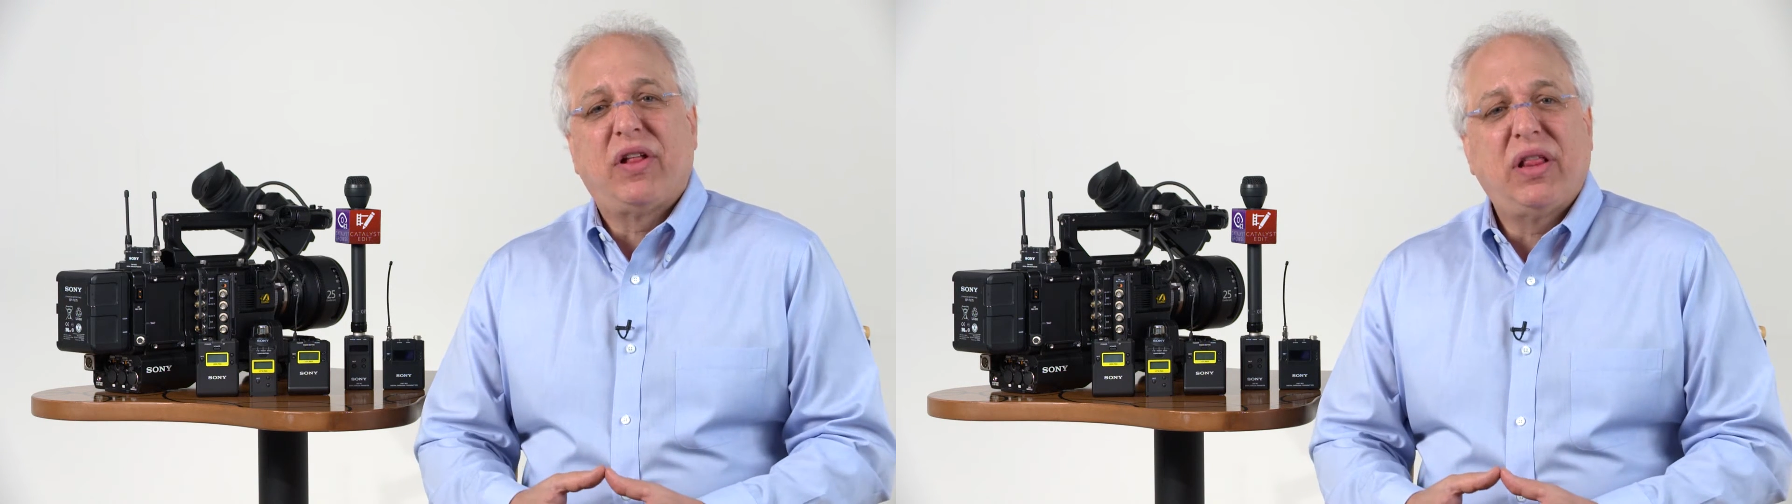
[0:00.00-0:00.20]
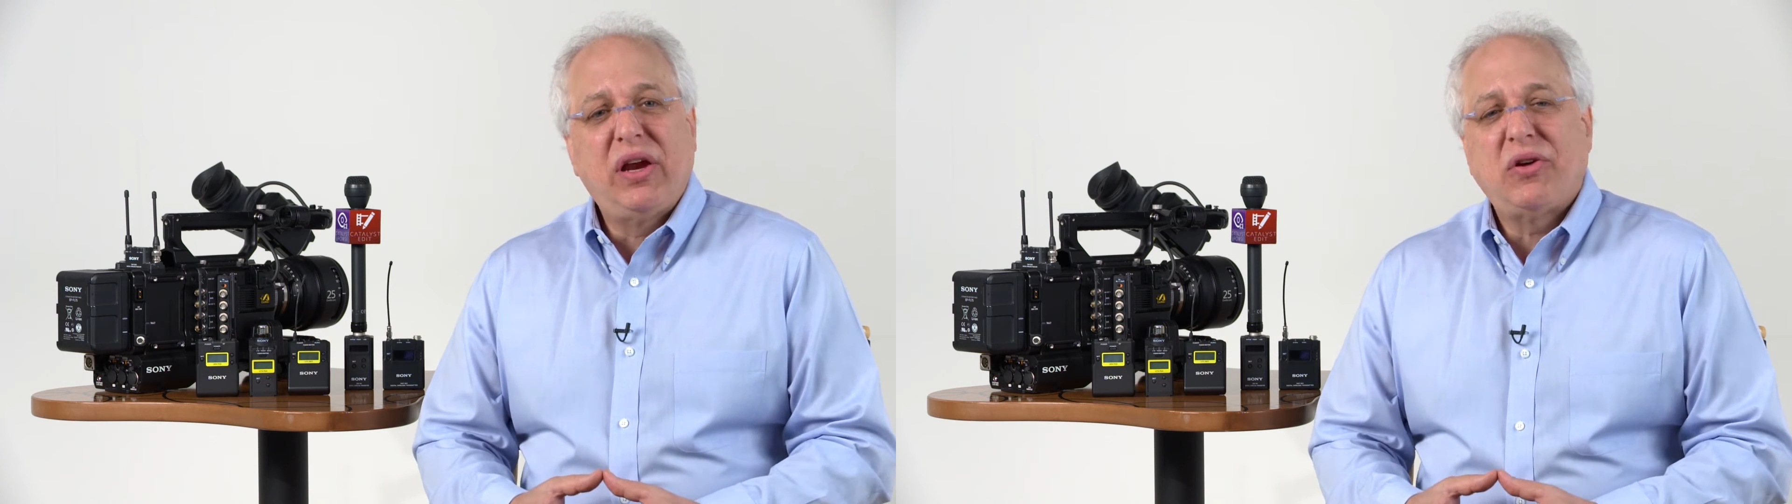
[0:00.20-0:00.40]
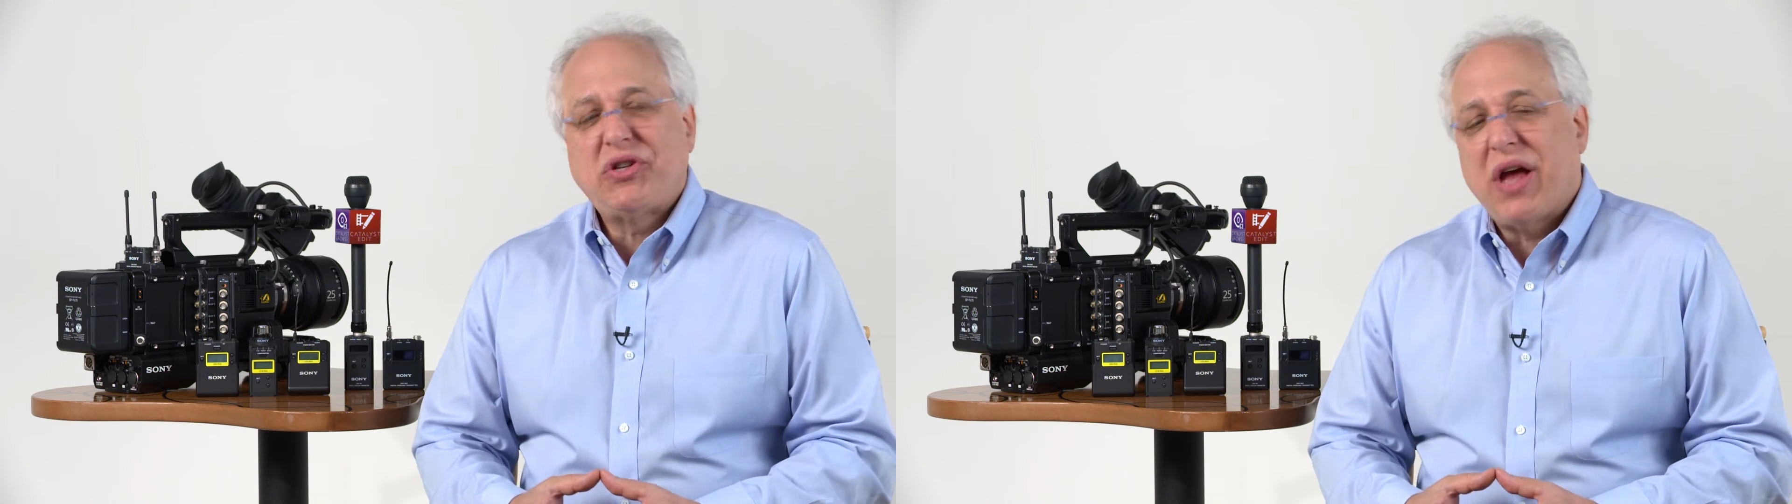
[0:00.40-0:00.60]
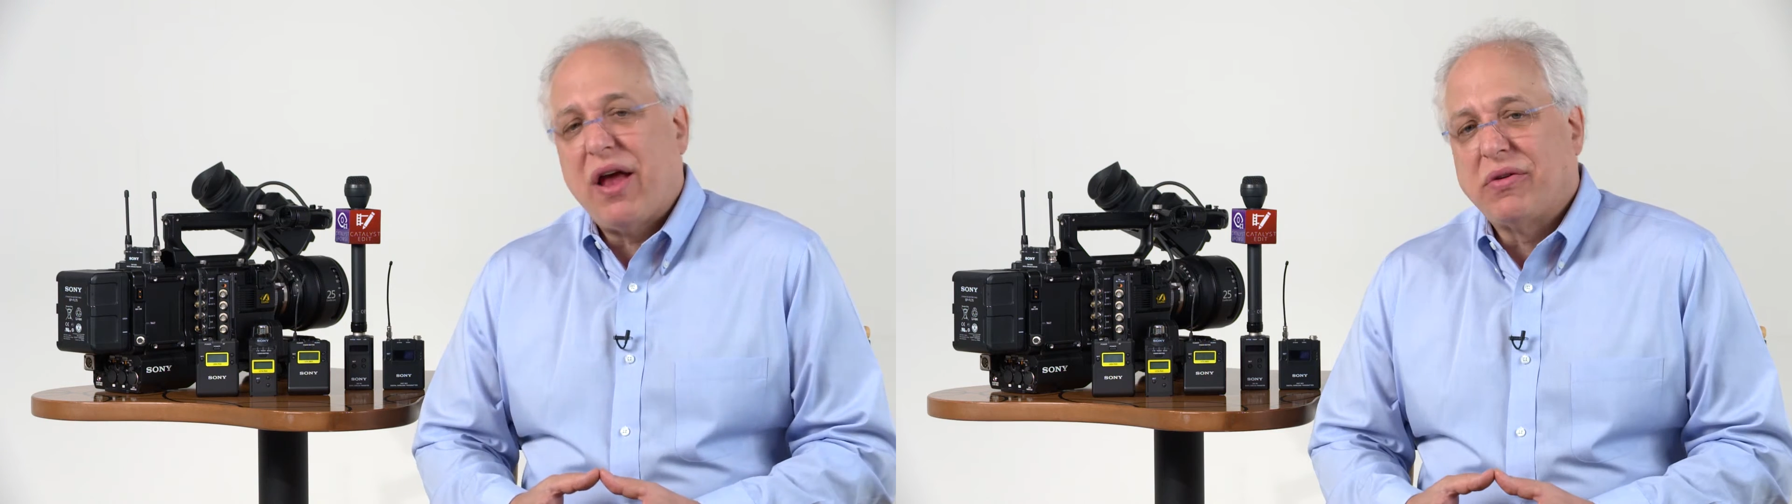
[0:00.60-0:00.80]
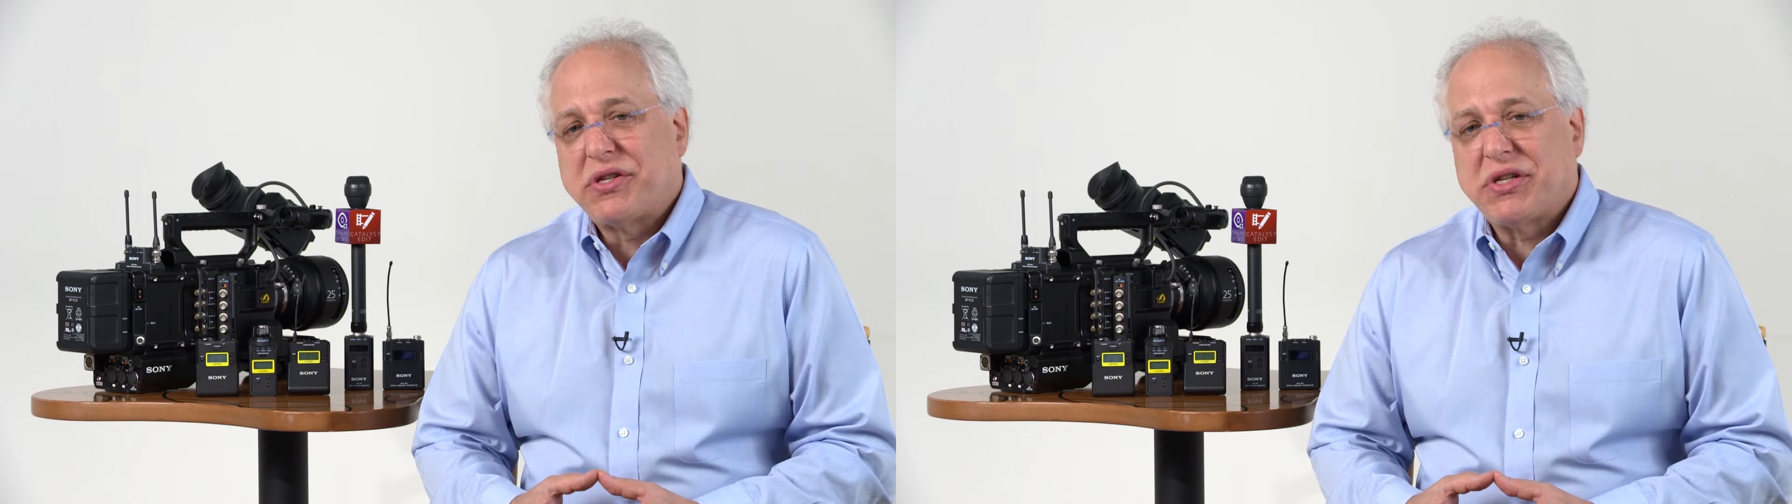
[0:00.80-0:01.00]
clear
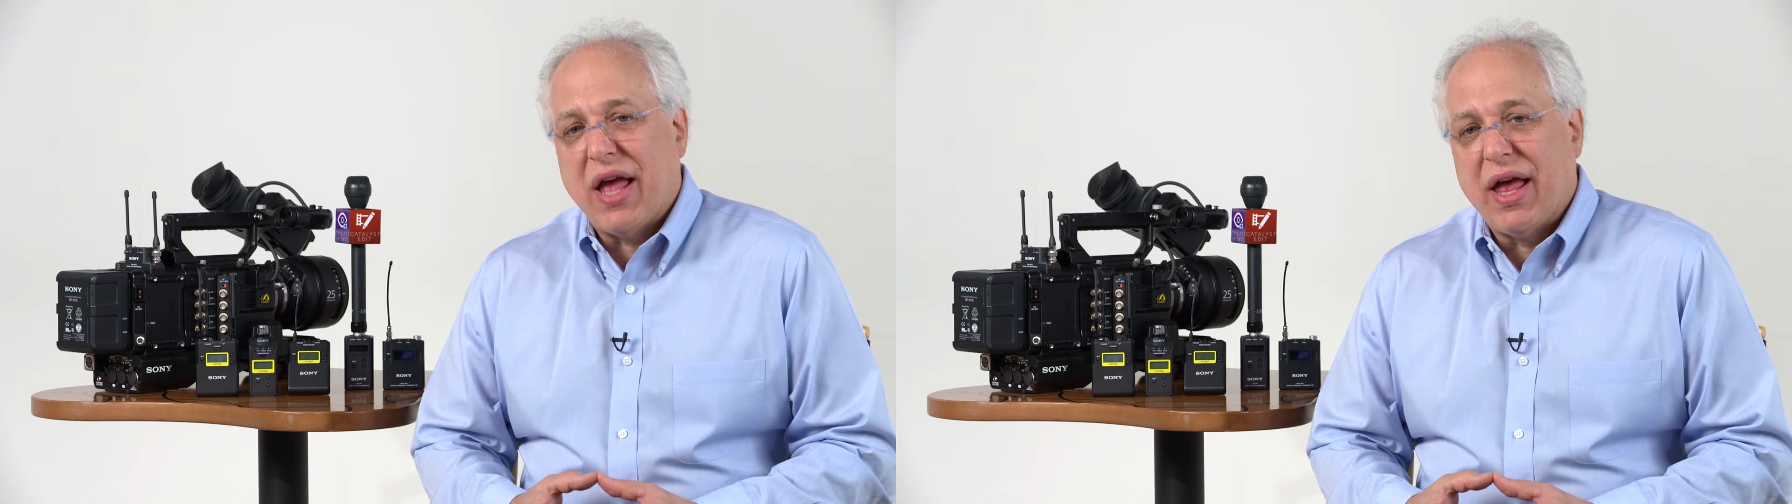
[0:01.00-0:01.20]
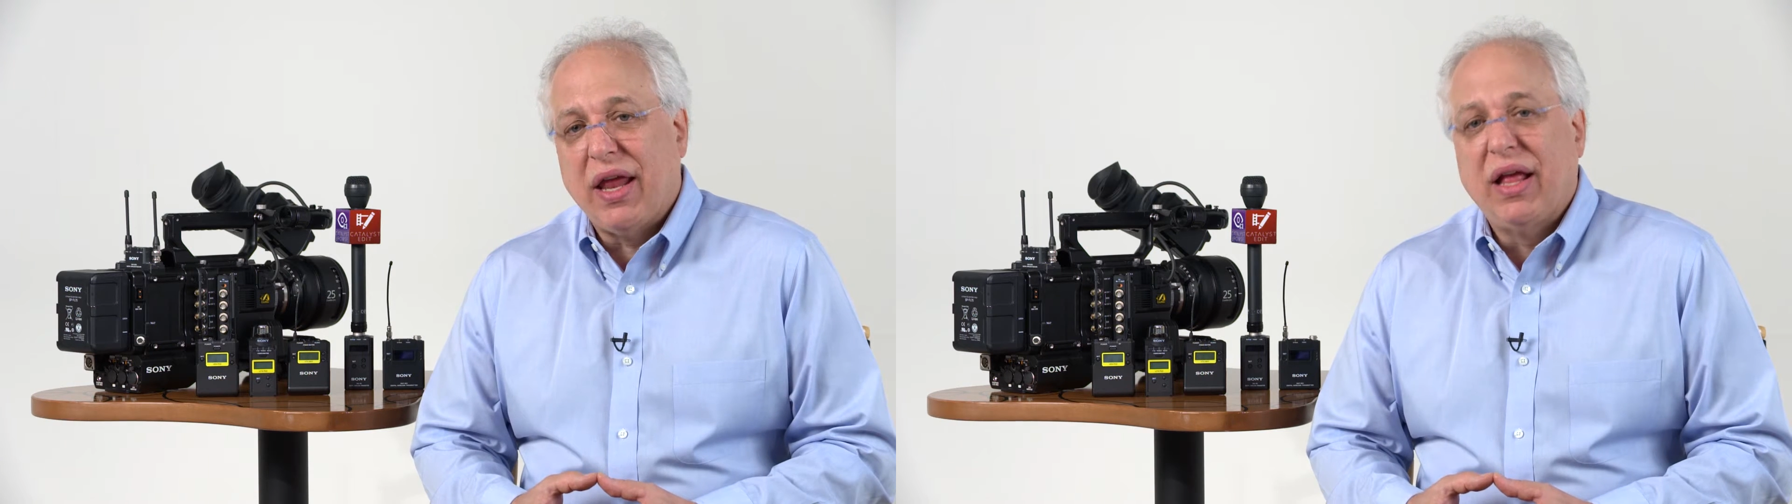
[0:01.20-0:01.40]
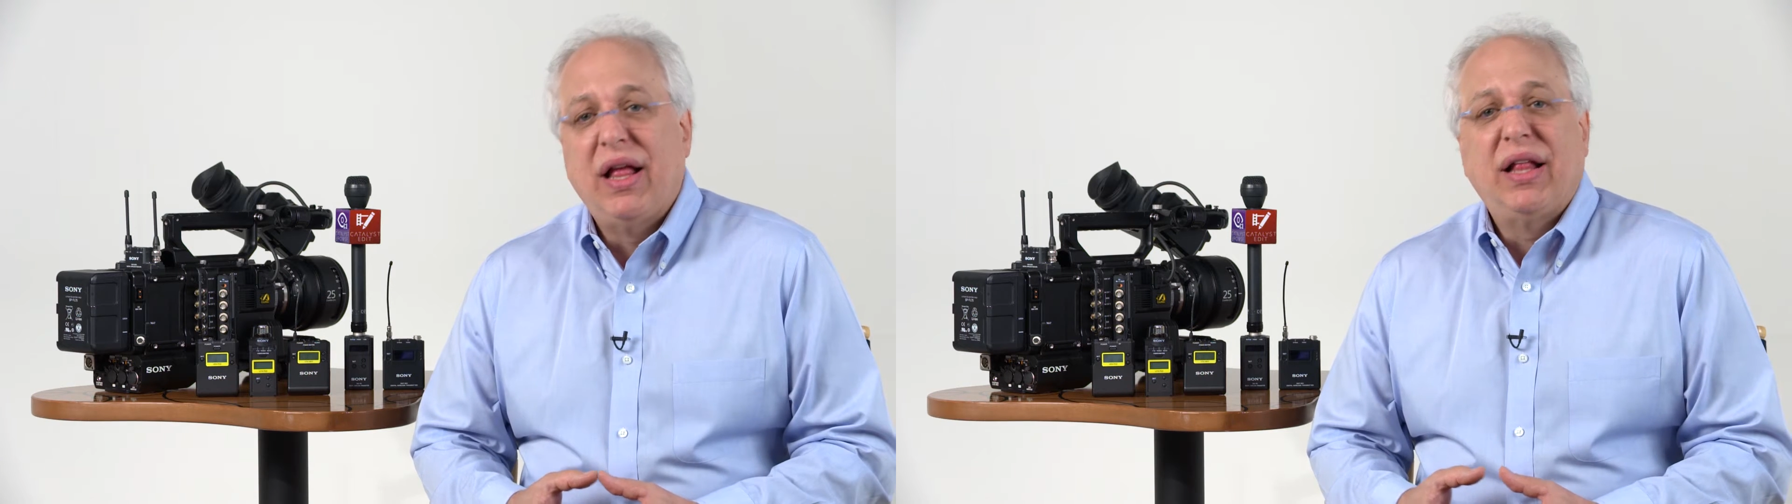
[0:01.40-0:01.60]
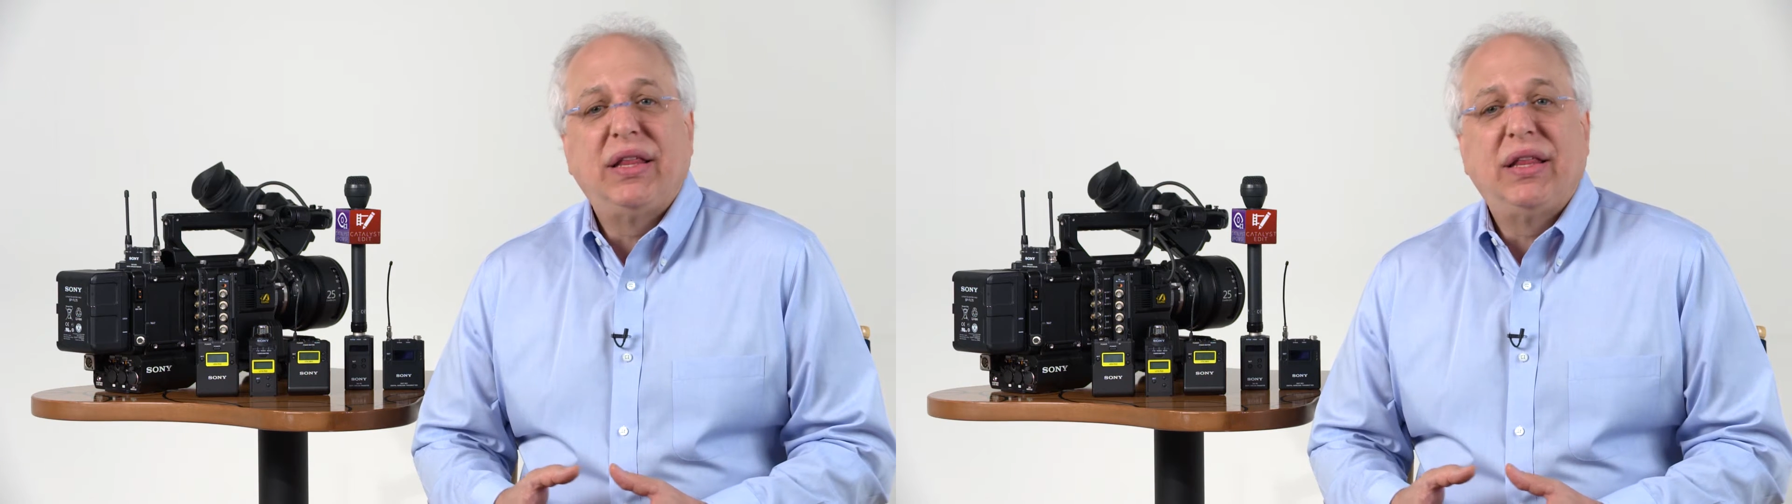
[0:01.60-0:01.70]
channel scanning